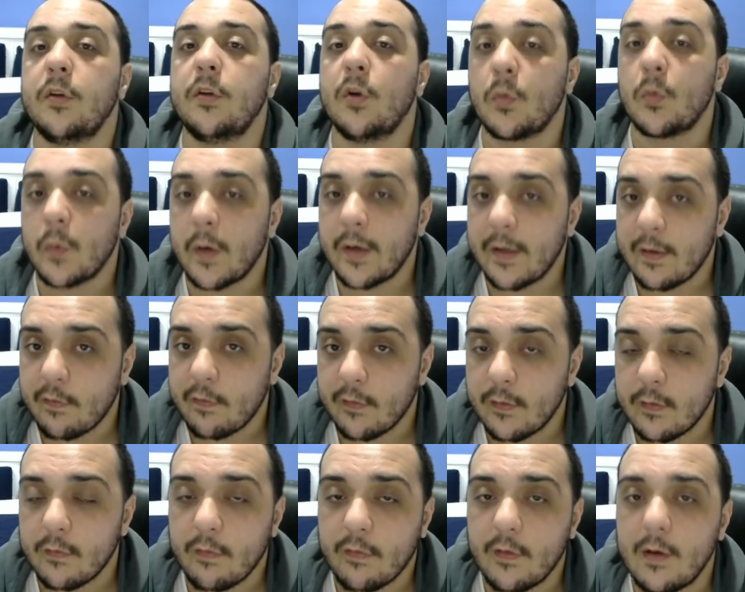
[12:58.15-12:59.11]
You're running
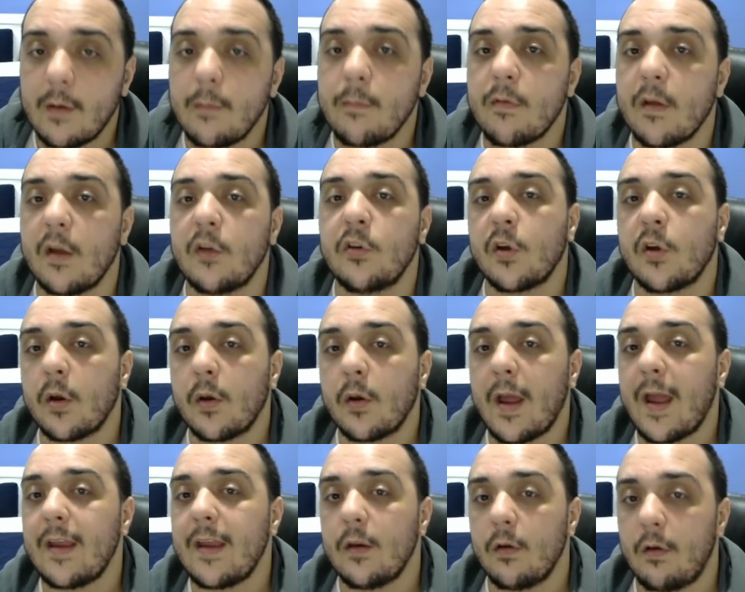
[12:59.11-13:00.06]
Sun Slums, and you're going
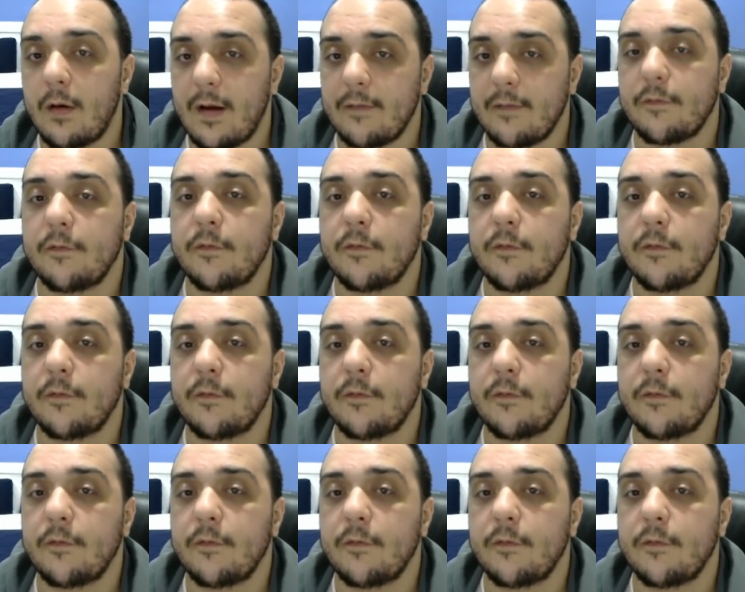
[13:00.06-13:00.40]
to hate your life